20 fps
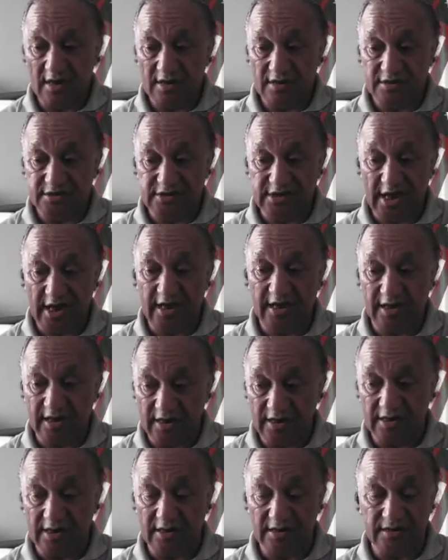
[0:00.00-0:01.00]
say
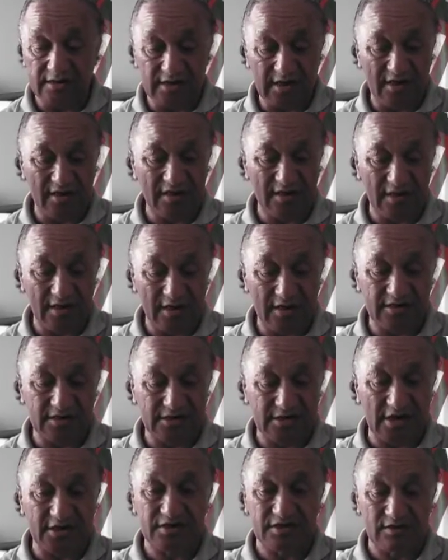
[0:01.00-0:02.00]
in it, then it
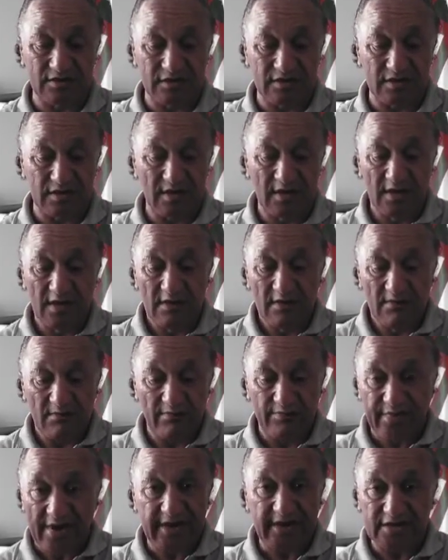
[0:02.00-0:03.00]
just
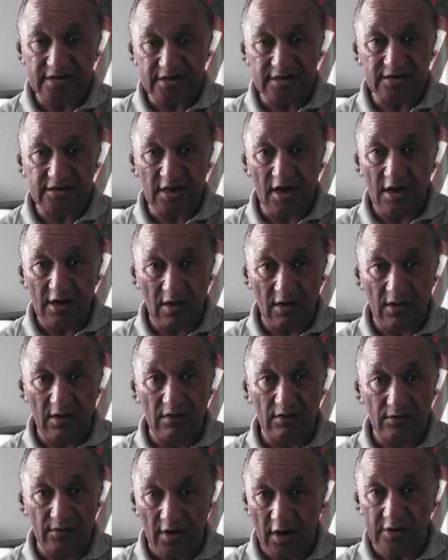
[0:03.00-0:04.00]
breaks the
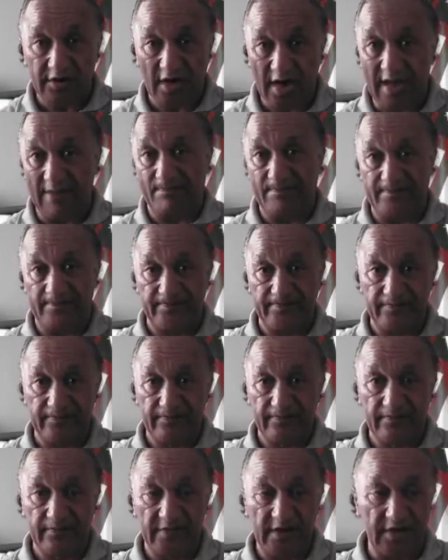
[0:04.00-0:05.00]
whole lot up.
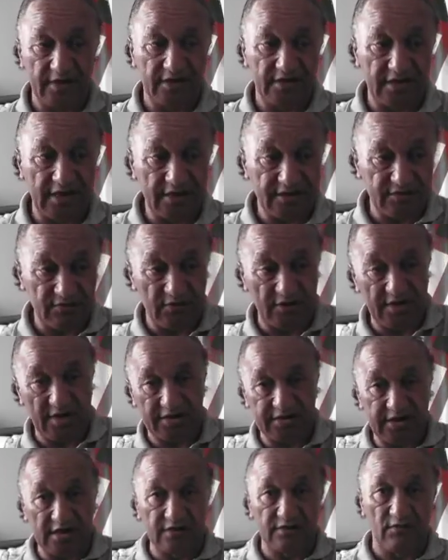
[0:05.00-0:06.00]
and that's what I
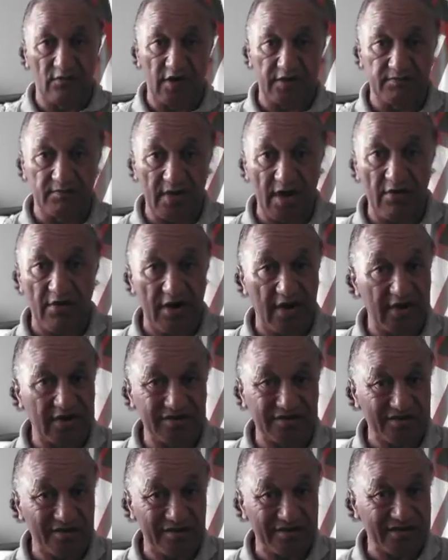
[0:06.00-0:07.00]
didn't want. Moai
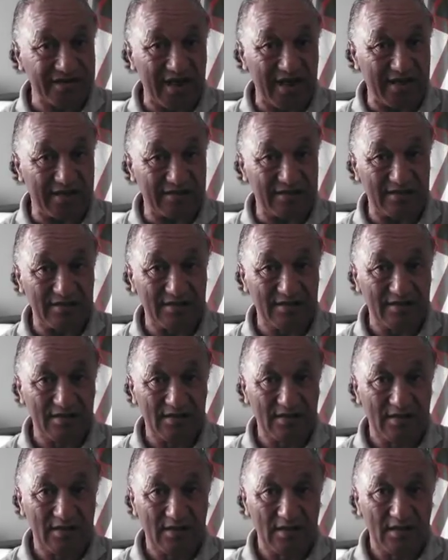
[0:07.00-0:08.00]
is not that.
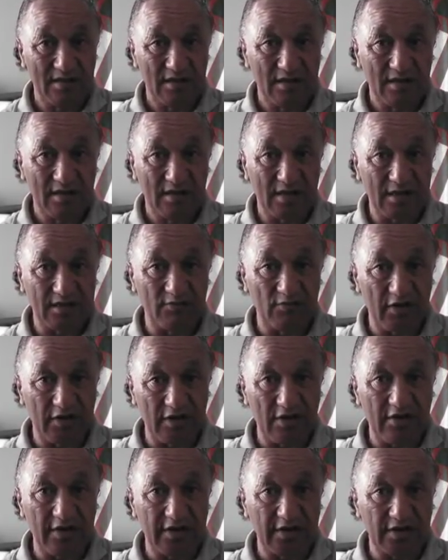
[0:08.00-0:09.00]
And we're
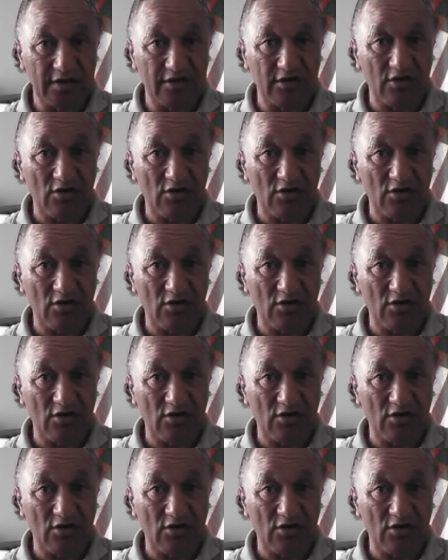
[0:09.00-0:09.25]
going into